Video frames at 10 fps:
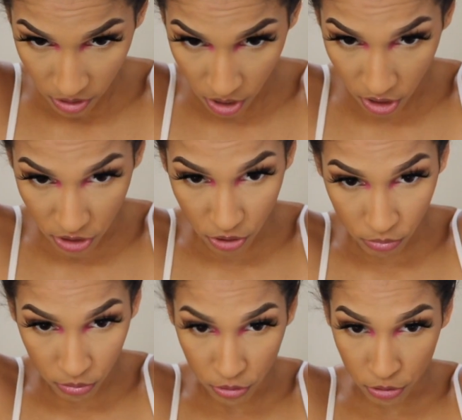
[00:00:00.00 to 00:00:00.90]

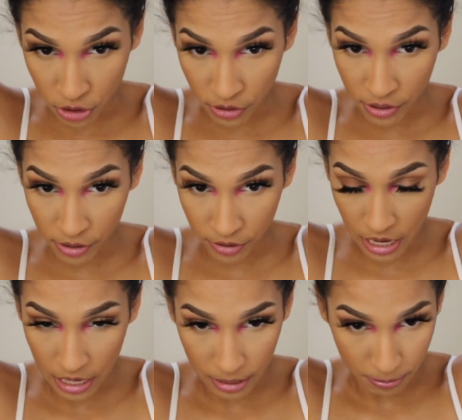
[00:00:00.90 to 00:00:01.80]
Also, looser
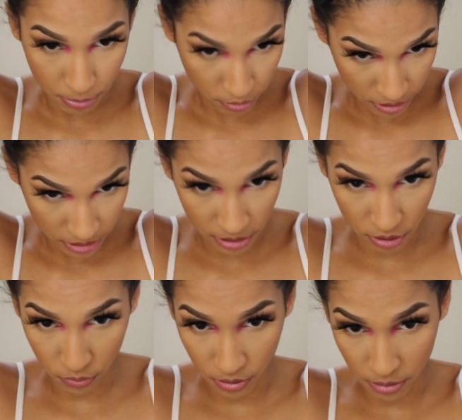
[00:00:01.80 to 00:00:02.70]

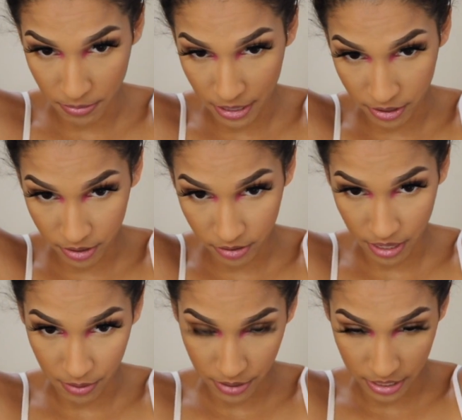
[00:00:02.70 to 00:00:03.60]
ponytails work better.
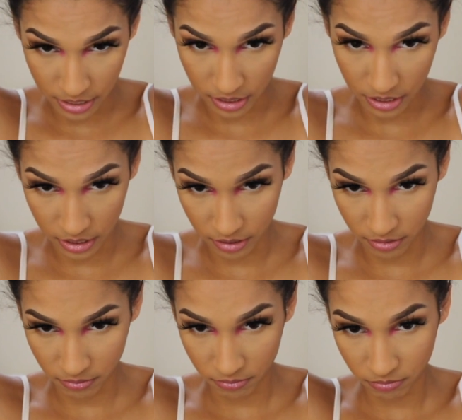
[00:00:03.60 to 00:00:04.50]
That way it doesn't
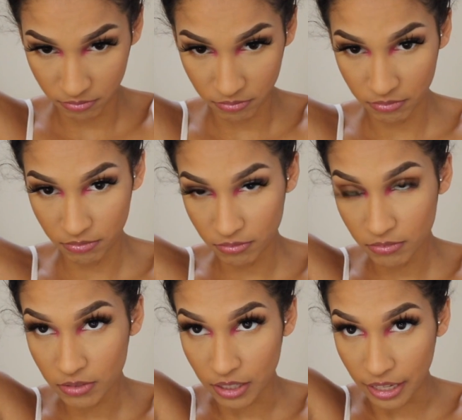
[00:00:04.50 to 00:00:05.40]

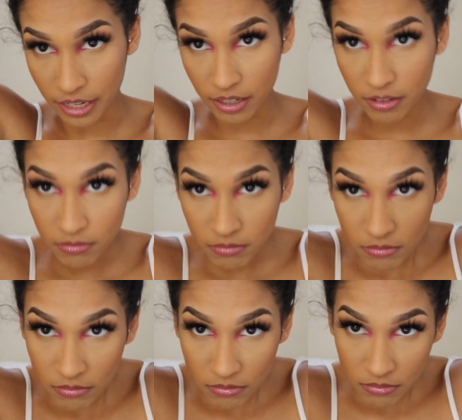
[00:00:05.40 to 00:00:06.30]
like
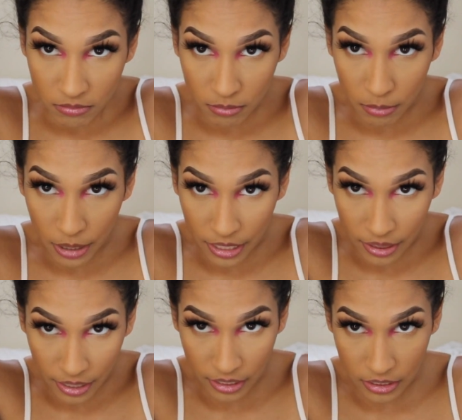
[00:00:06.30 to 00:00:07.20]
make
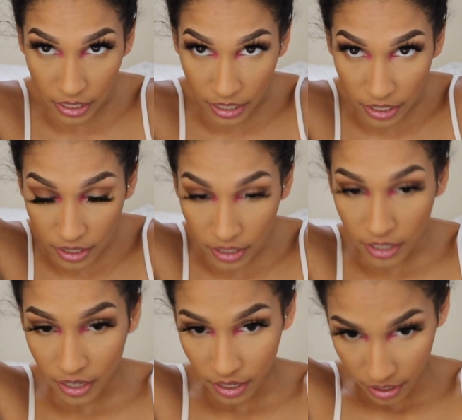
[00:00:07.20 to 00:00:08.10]
it that tight.
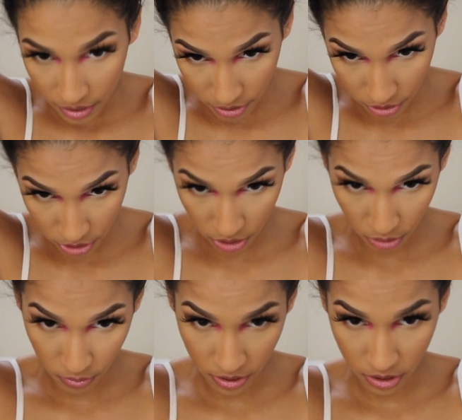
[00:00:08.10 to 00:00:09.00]
Then you're just
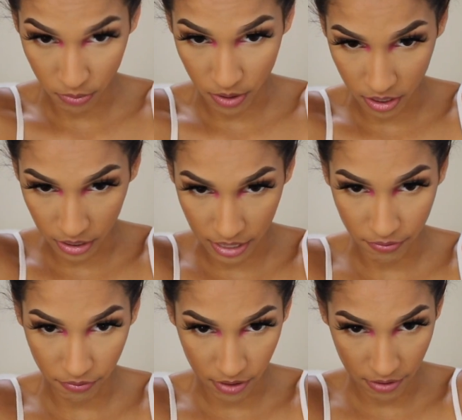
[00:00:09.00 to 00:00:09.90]
going to want to like
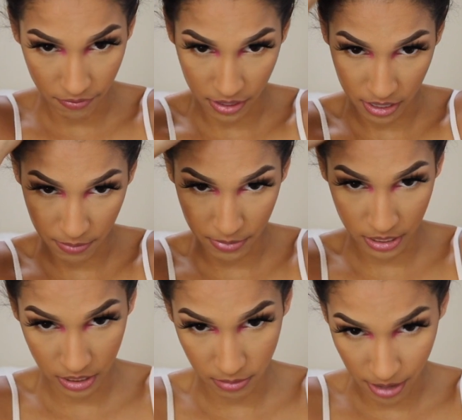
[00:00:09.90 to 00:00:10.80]
fluff it up. It
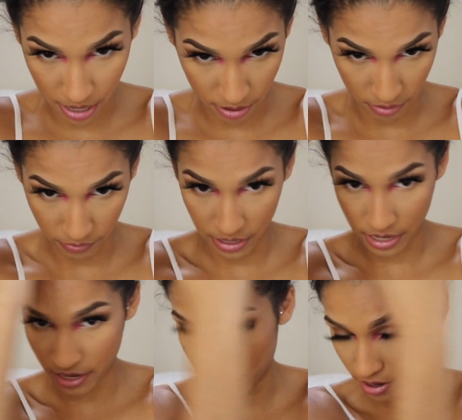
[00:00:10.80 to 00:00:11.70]
doesn't matter if
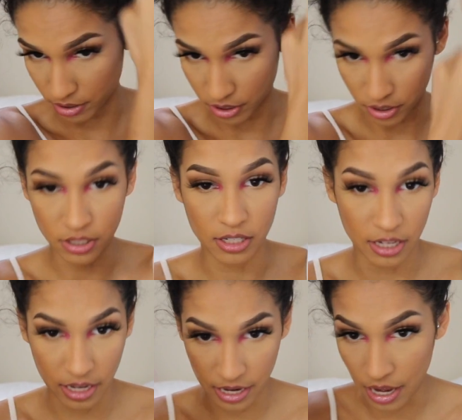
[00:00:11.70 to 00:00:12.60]
like hairs are
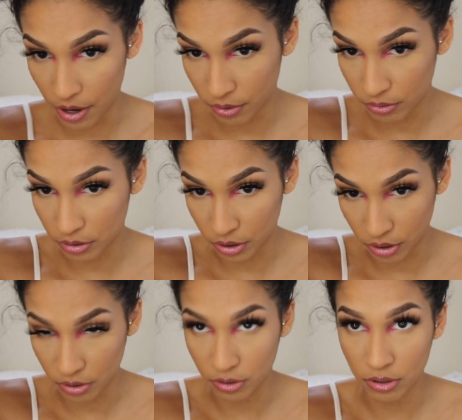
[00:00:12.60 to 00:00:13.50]
sticking out or
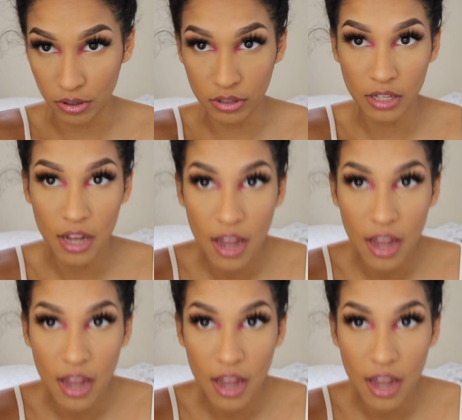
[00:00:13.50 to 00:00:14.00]
curls.